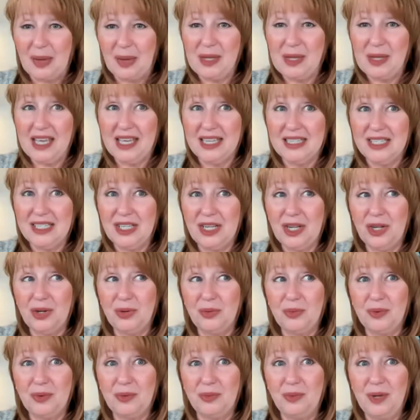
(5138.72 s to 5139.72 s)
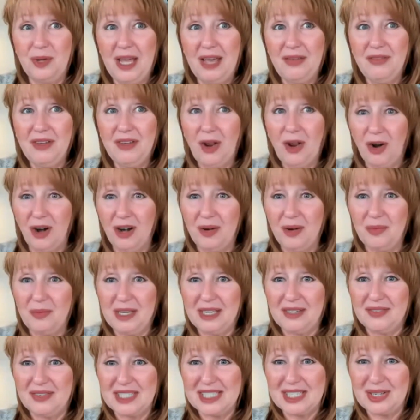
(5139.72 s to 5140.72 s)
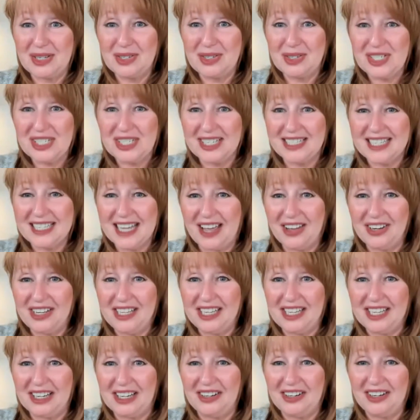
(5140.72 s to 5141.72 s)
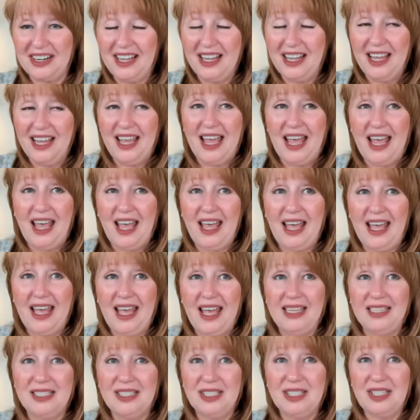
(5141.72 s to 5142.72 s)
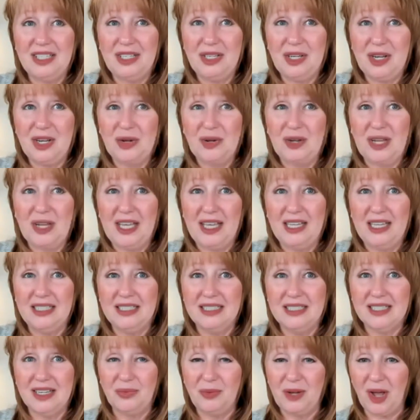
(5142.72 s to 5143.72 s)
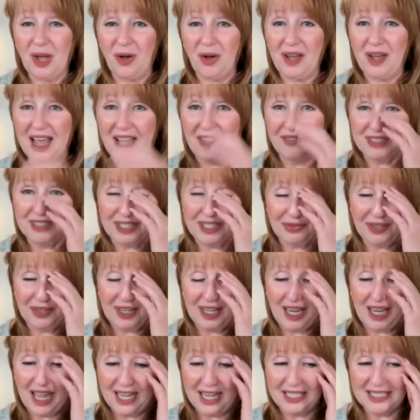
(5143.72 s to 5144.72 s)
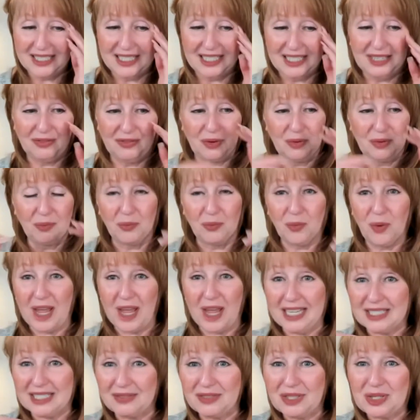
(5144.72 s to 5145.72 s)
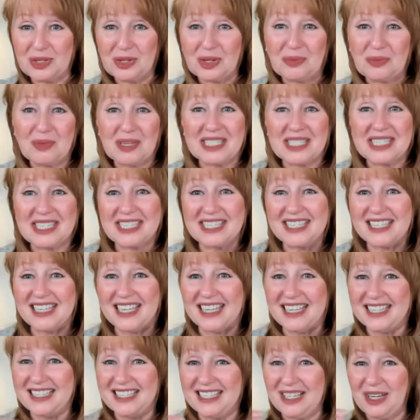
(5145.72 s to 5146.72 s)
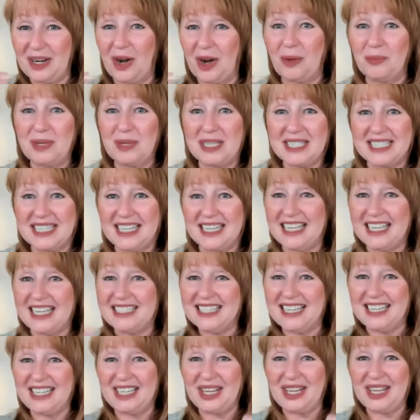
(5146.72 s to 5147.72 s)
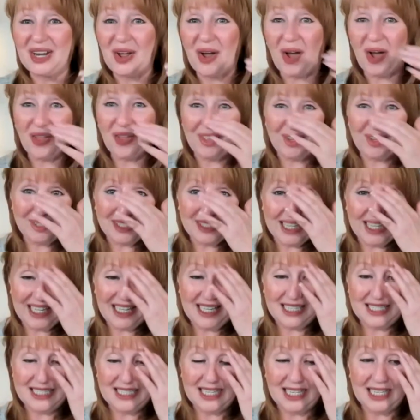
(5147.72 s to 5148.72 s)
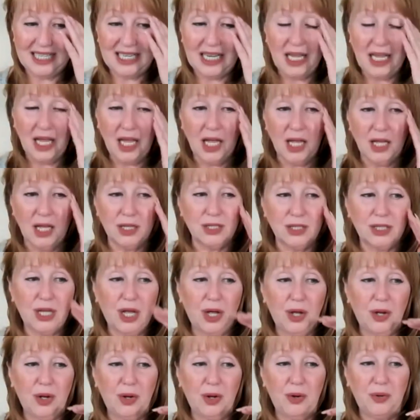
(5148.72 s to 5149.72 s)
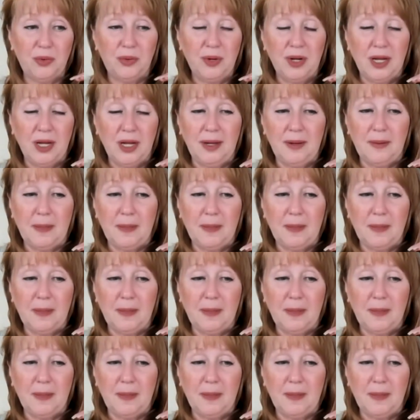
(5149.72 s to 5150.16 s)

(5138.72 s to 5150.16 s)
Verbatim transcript: because you know we have an army of associates out here and you know and we all have different likes and different ways of doing business uh, our business and you know all those things and so